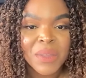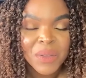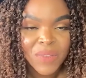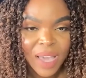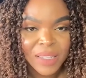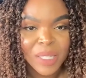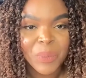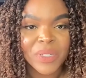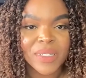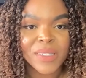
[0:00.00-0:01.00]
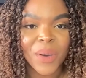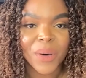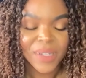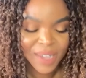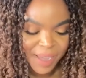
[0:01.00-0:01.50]
finally put us
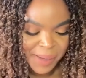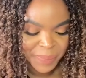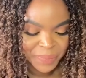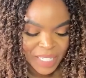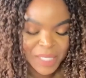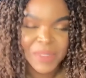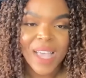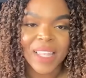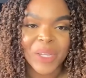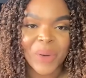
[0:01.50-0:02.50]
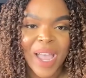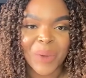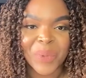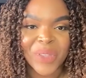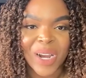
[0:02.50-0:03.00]
on some solid
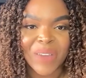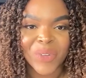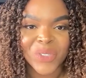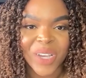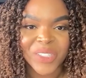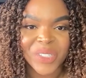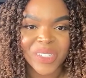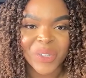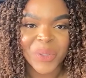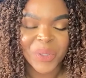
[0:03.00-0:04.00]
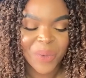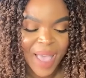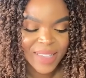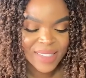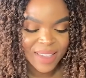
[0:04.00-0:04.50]
ground with our infrastructure, a critical
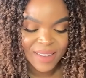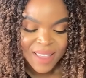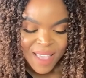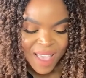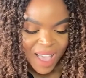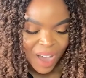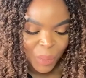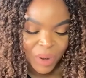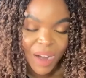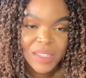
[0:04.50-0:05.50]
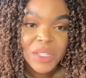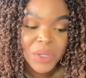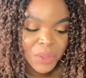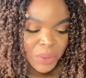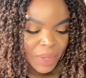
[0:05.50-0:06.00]
asset. We're
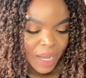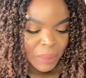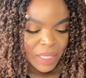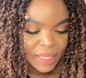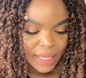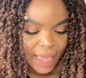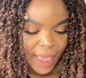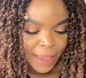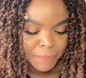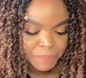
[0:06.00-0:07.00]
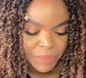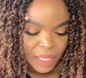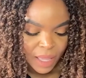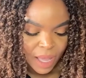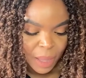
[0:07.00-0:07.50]
also looking at
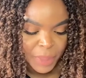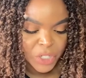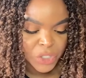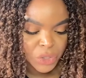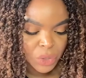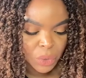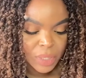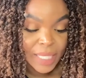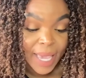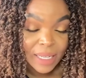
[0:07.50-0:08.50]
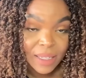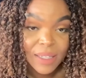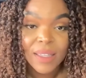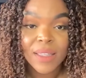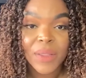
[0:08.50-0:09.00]
additional
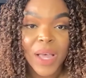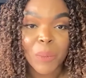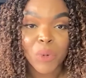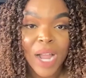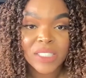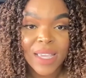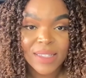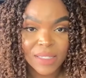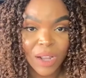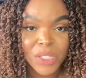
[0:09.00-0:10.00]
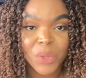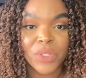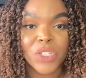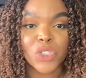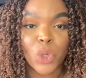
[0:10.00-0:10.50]
lighting projects and also
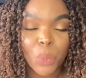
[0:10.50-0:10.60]
additional